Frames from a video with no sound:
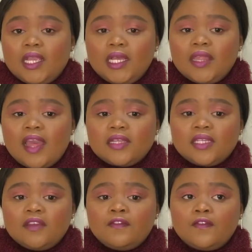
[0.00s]
that
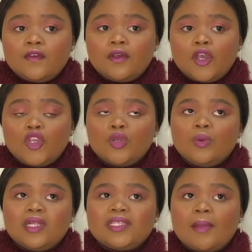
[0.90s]
if
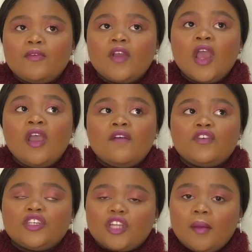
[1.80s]
you a type of,
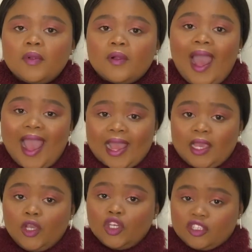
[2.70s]
for example,
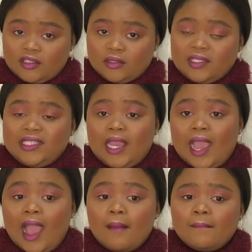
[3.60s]
I could
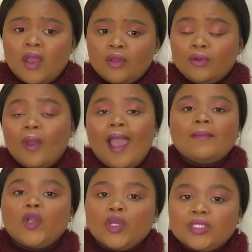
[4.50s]
say no,
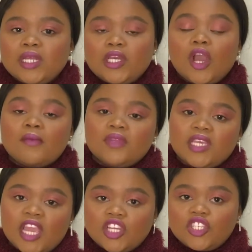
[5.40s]
I'm good in
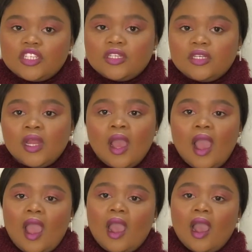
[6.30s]
communication,
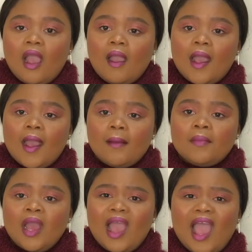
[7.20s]

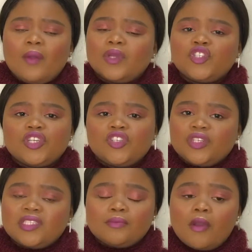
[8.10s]
I want to
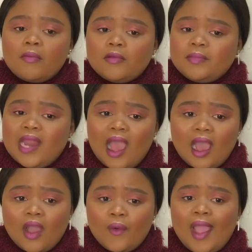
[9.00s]
address the problem
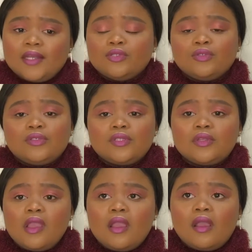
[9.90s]
now, I don't,
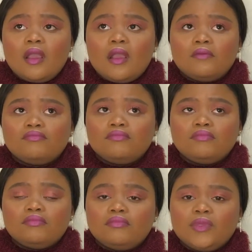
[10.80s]

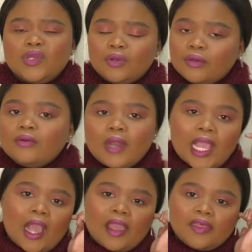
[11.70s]
you know,
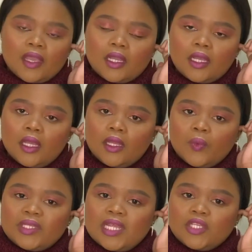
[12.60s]
like I think
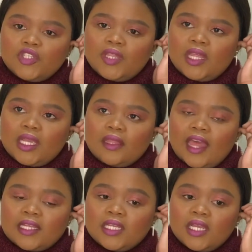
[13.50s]
we tend to think that